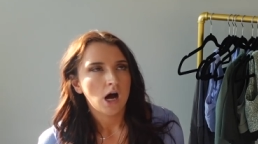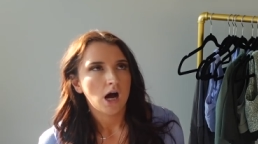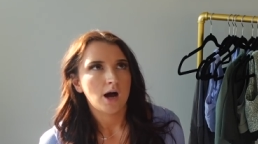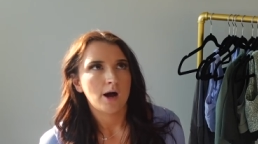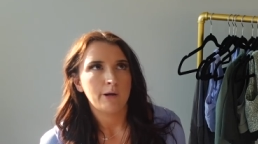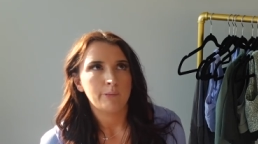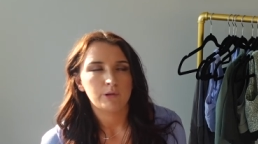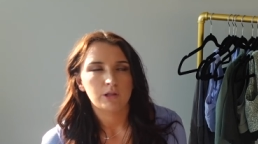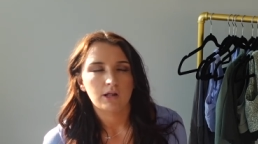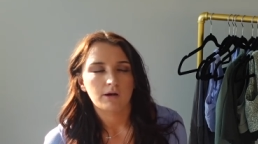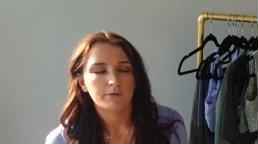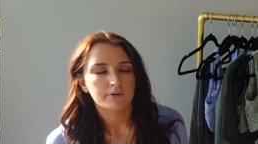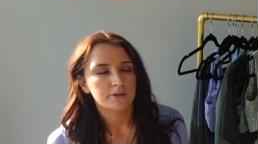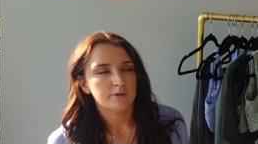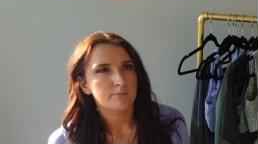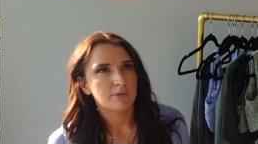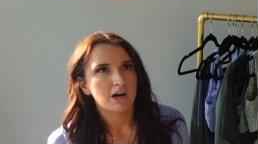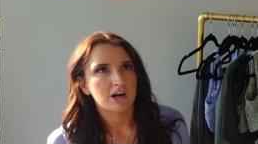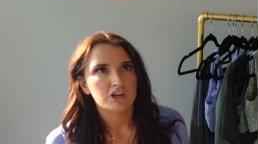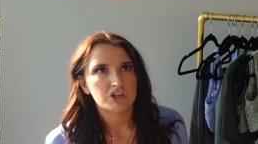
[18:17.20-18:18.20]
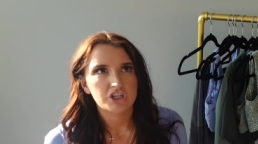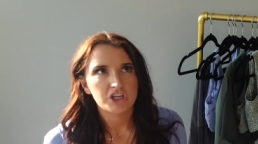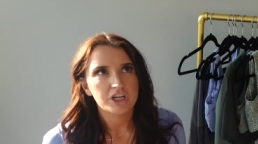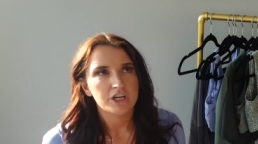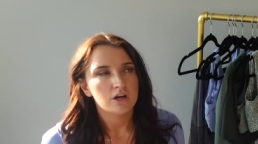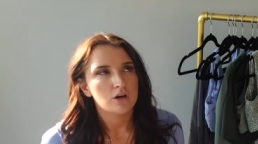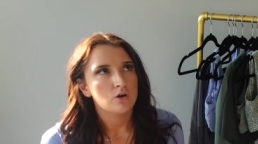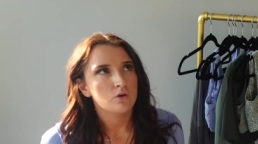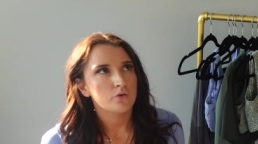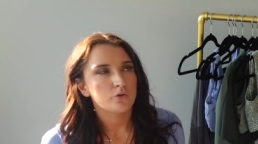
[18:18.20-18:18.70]
along with the
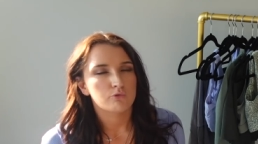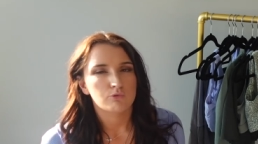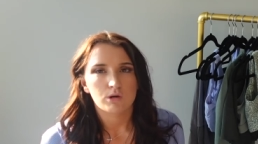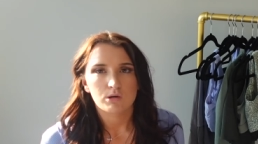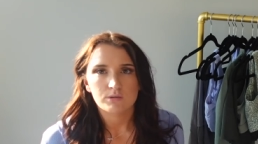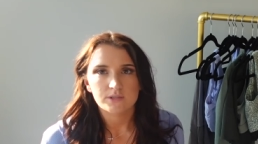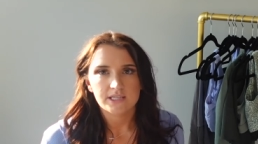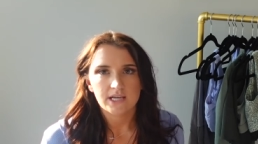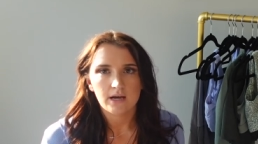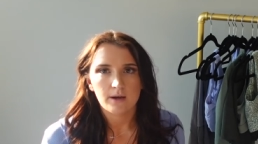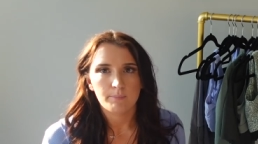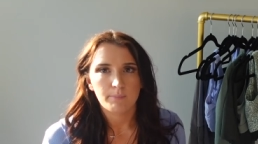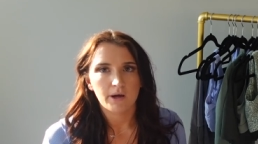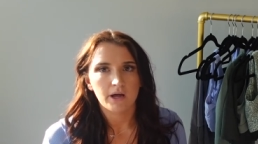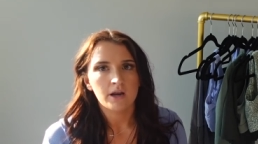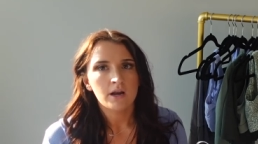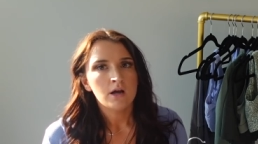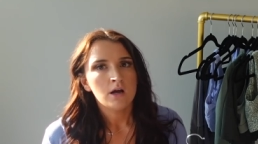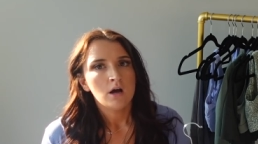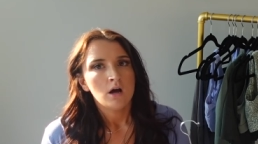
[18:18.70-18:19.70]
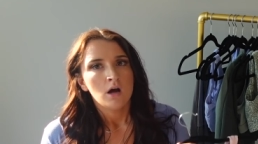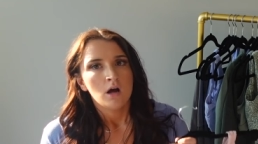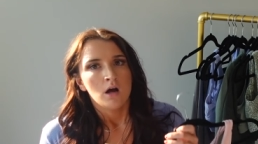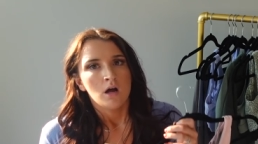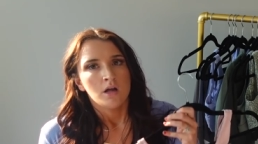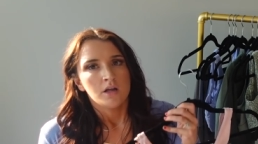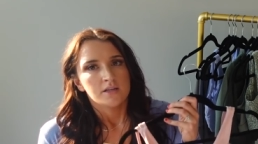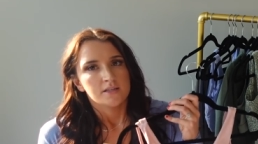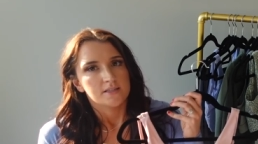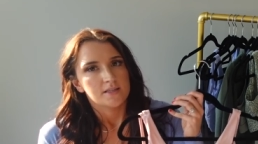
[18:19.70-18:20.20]
Maraschino, the Rosa, but
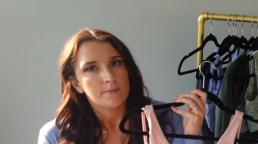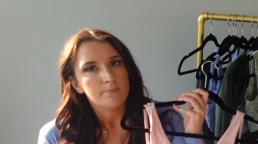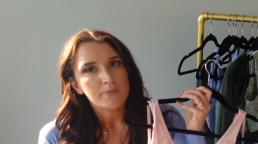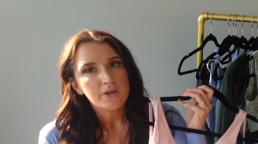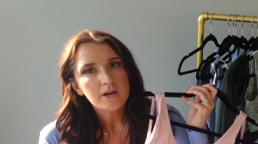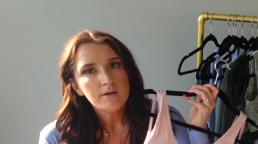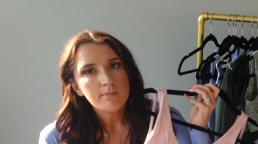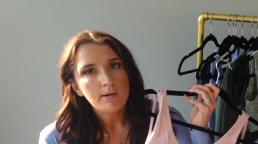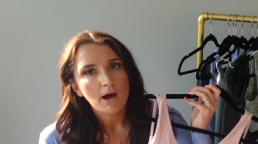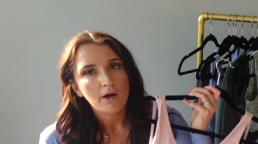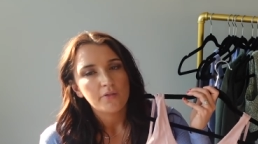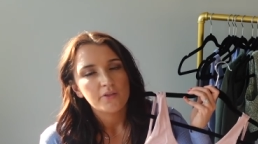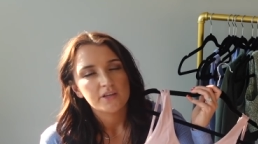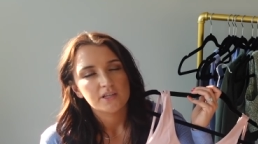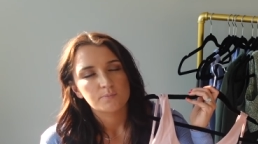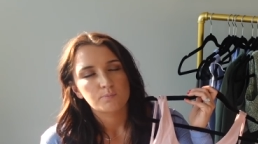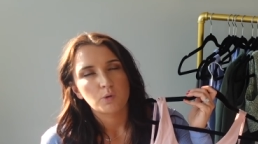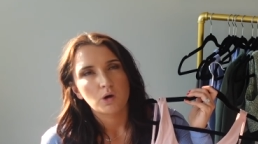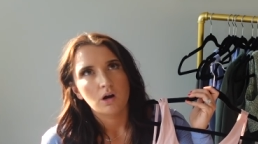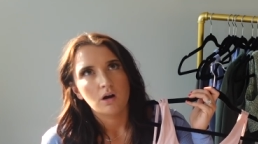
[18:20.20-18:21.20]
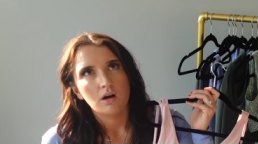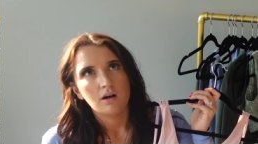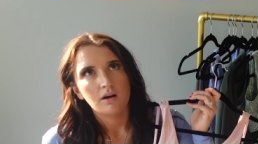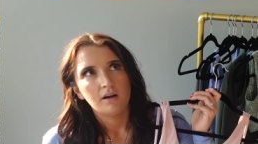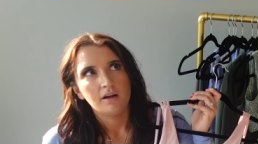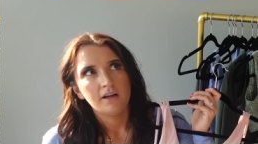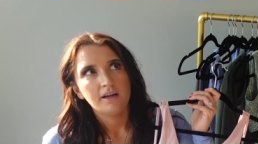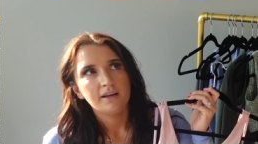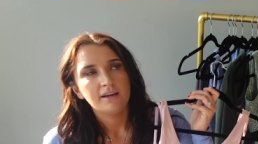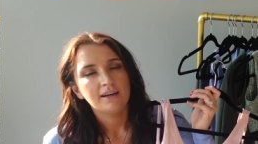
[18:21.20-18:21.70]
something about this
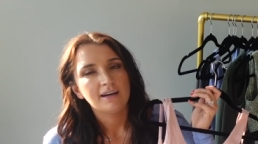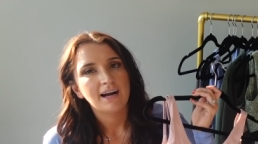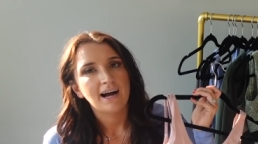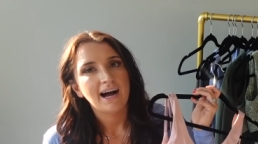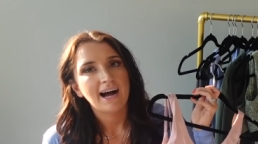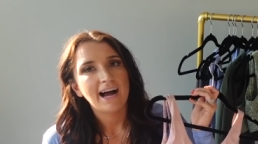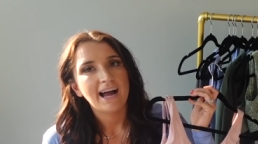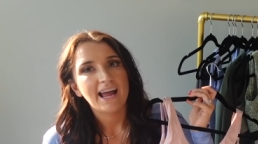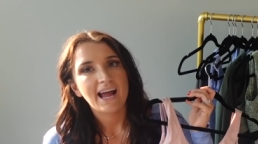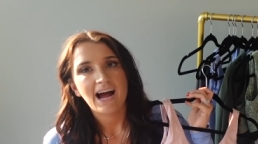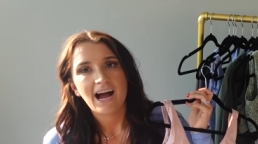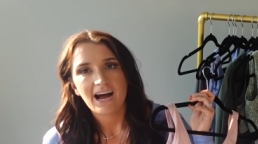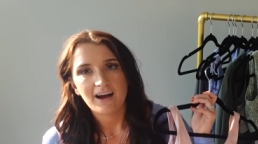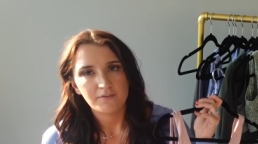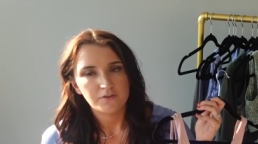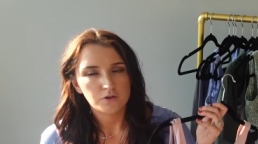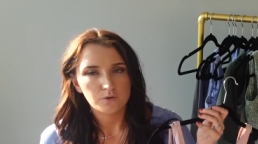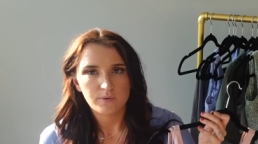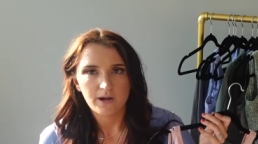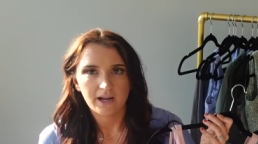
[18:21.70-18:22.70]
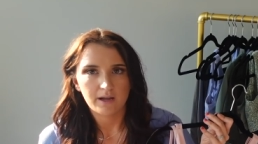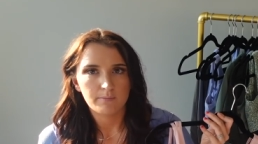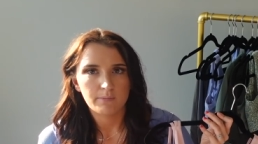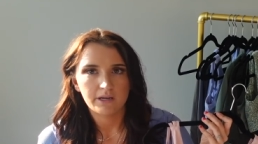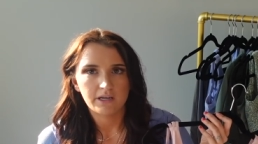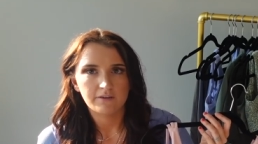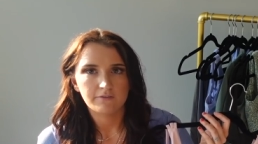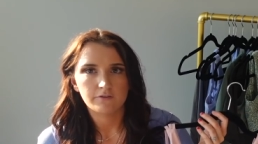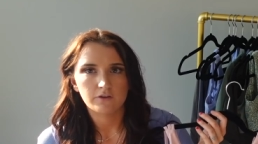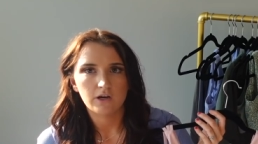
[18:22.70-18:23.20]
bra, I have to
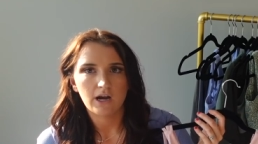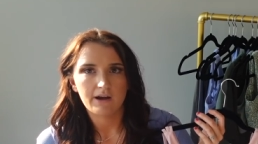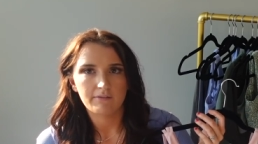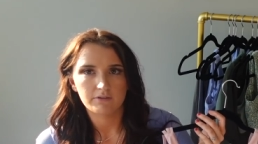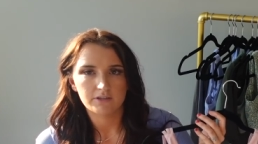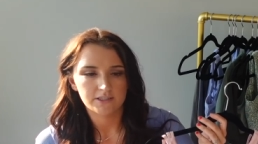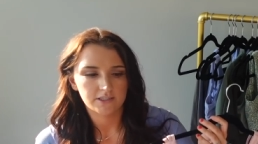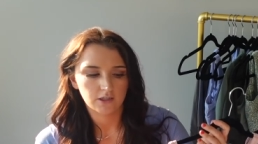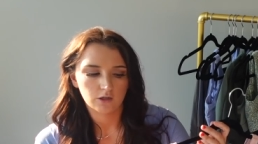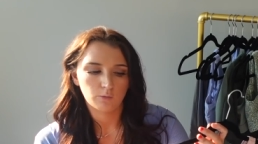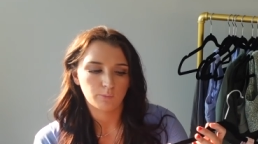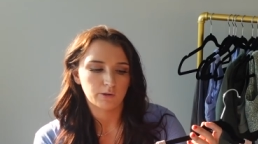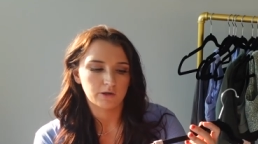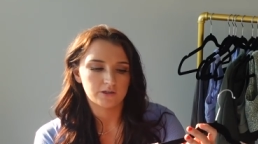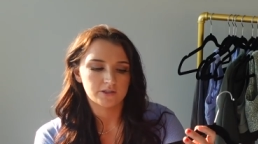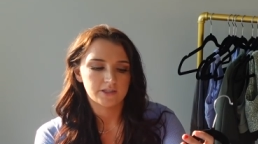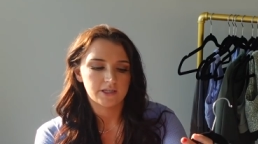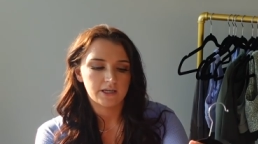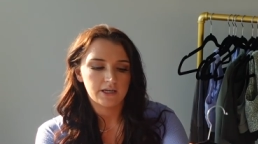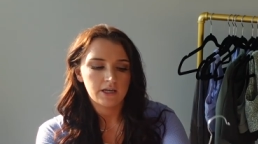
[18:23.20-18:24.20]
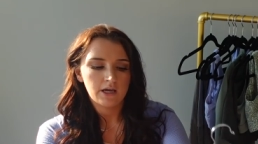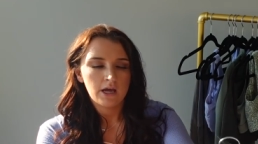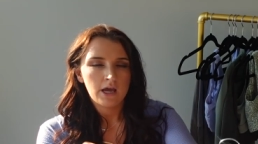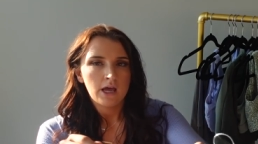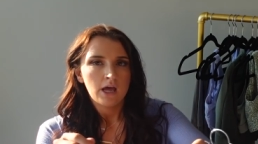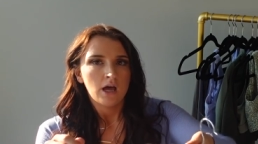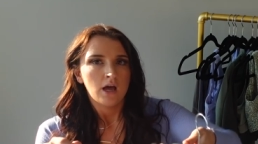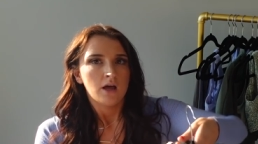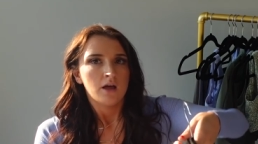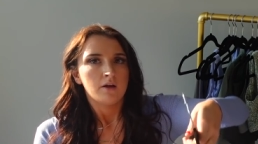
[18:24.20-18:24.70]
recommend it for every single person.
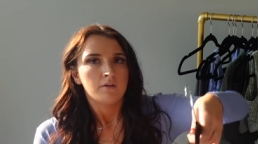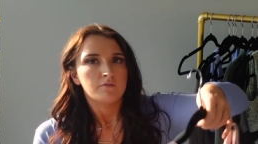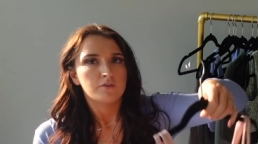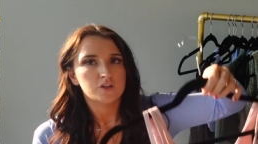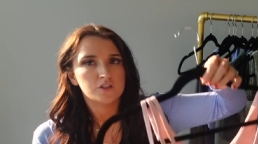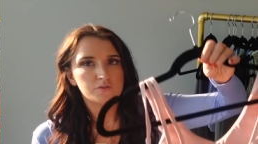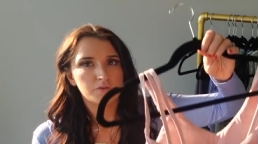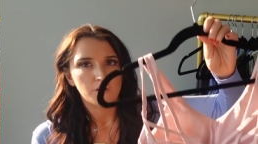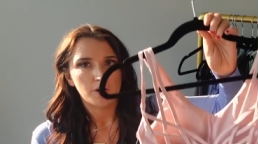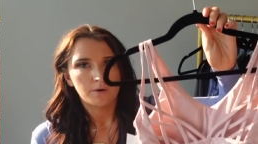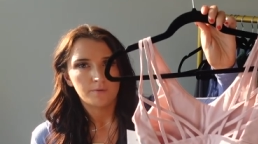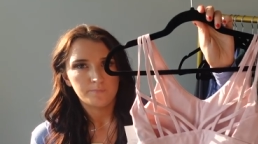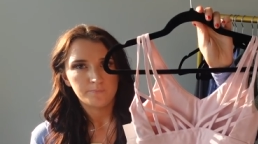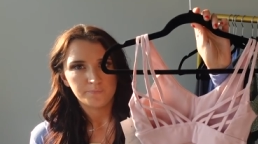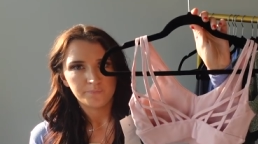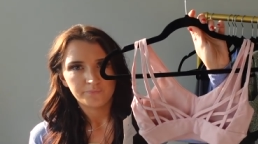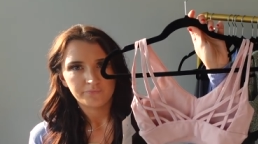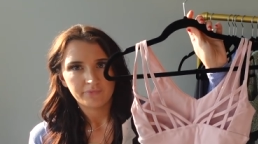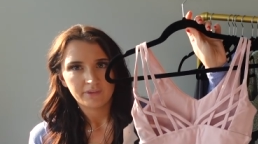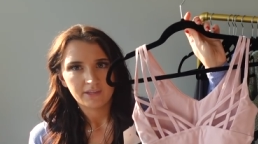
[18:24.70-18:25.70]
First of all,